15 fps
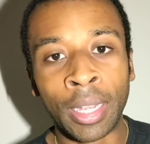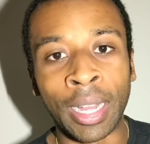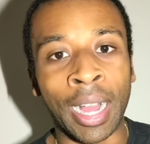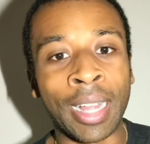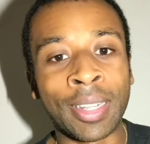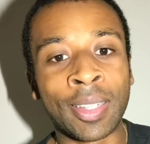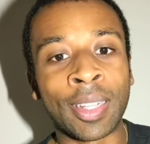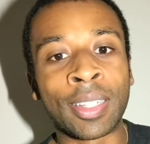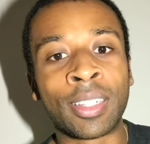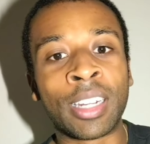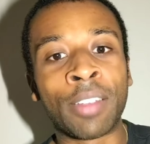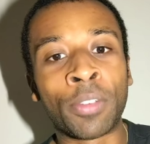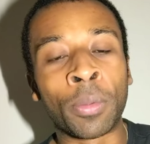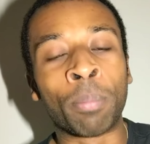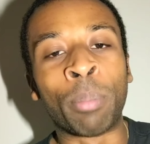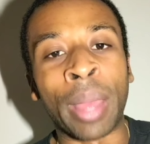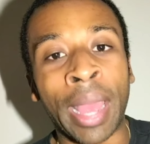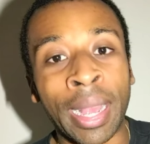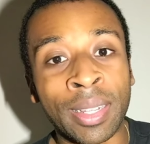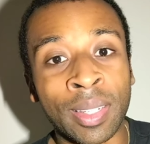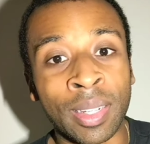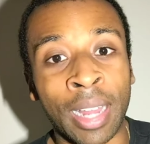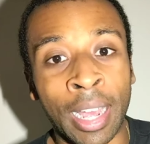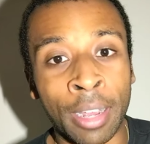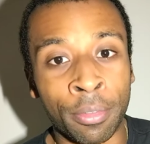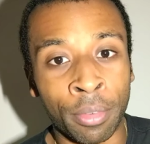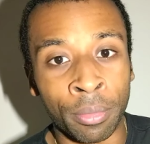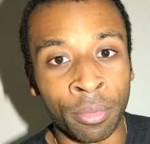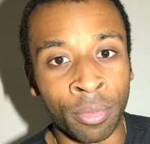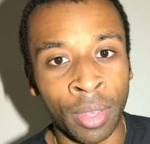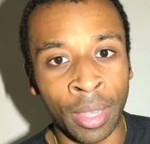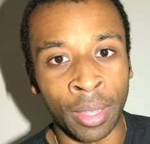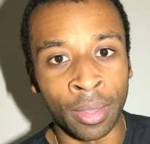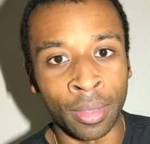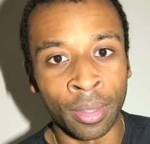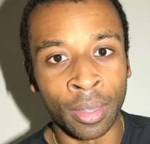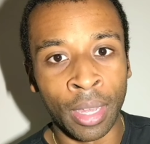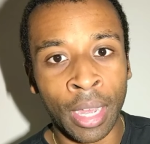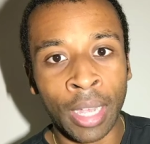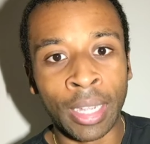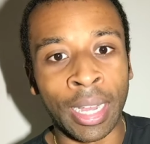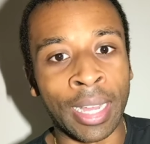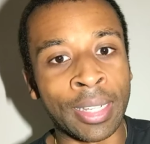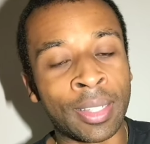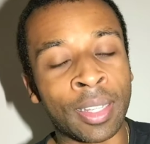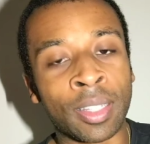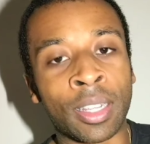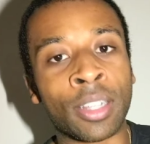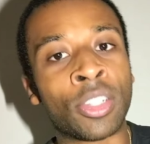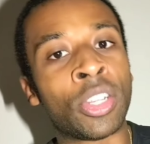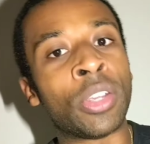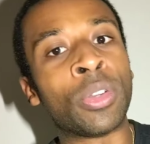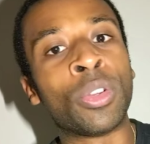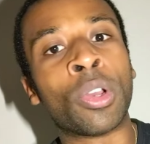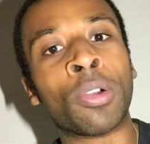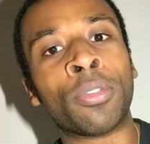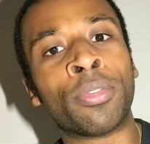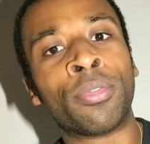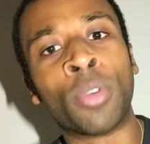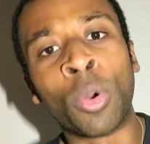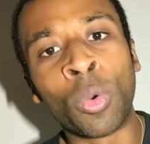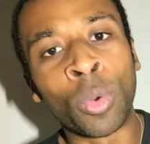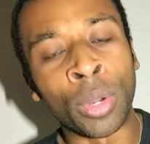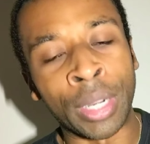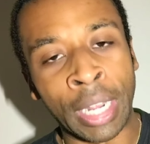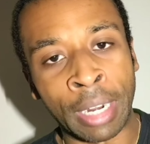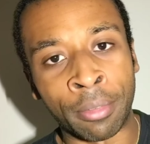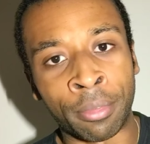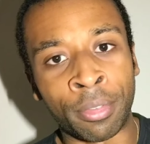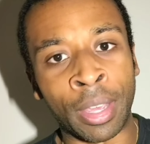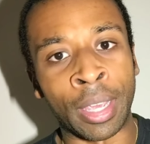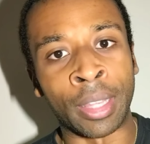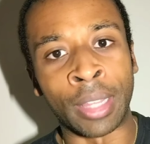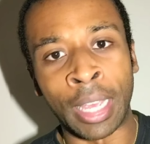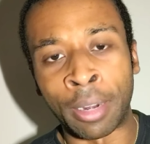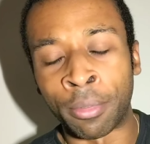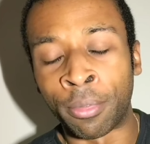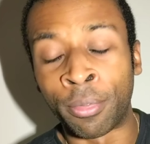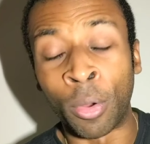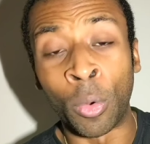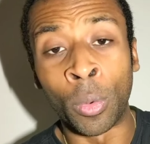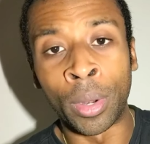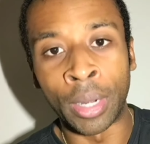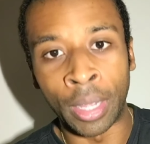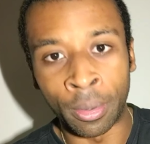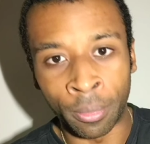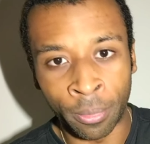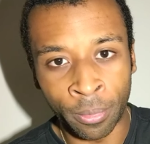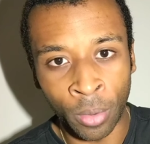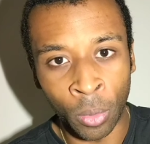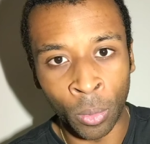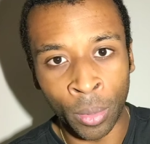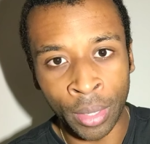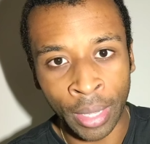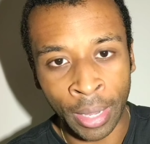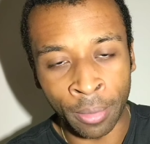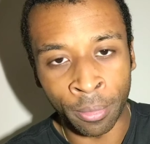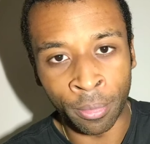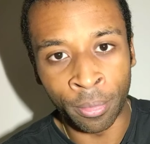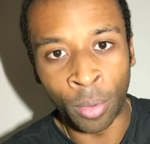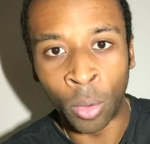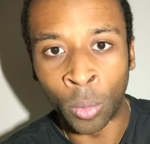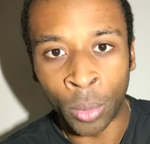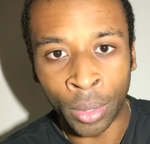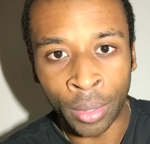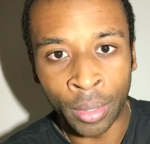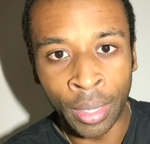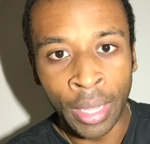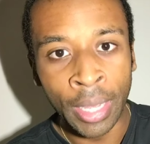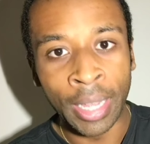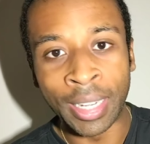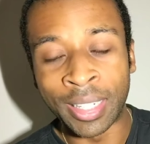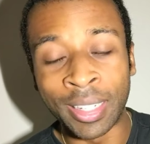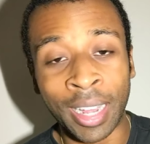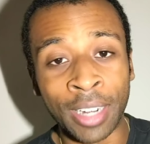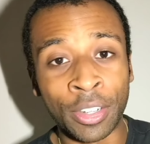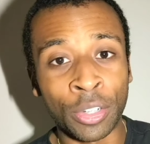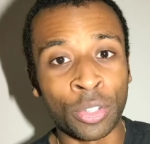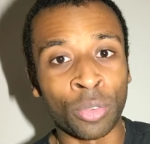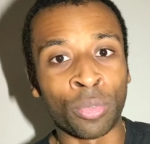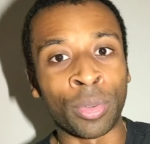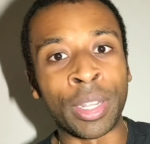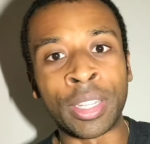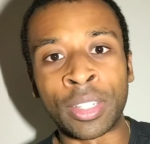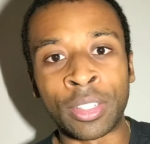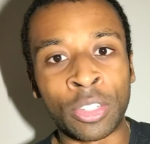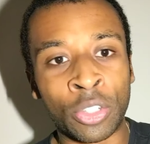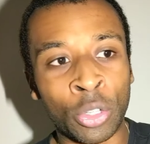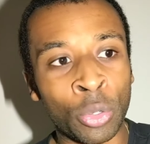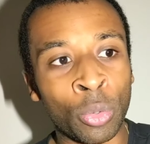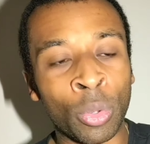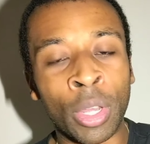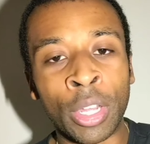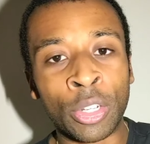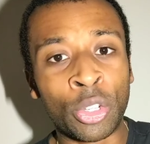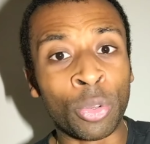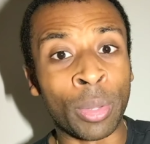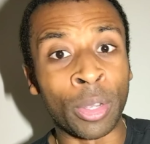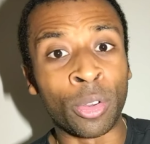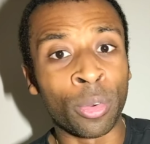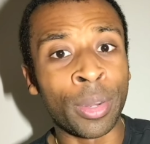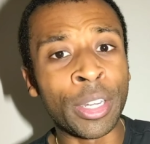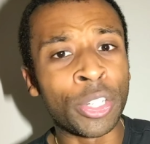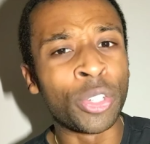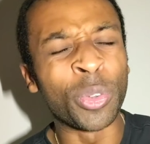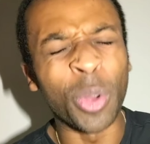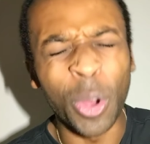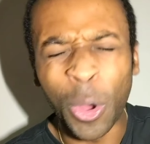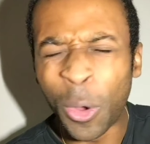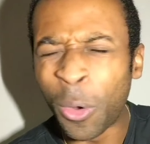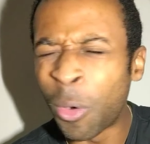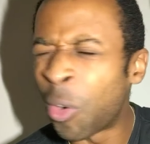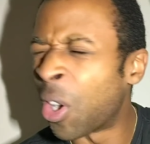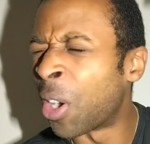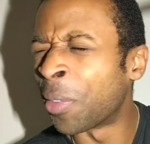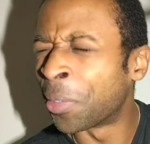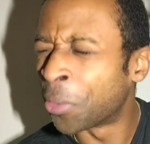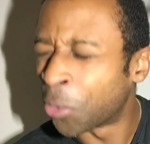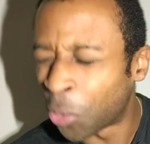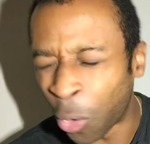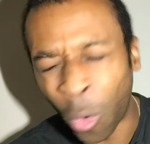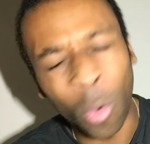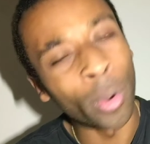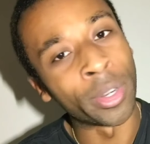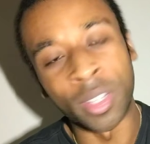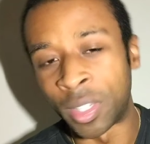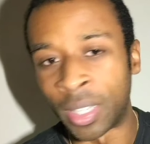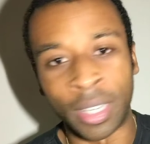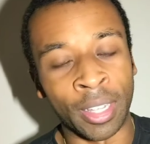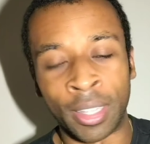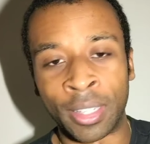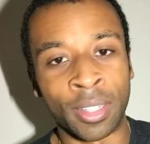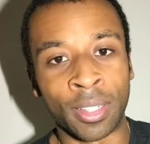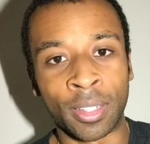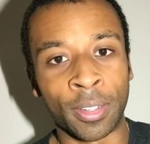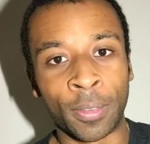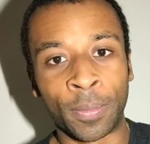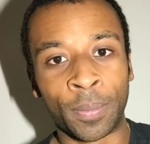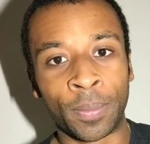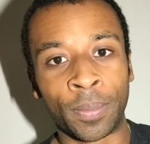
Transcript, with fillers: God says never backslide from faith. God says continue to go forward in faith, and forward and forward and forward. It's not just a reason to increase you. Oh, of course it is.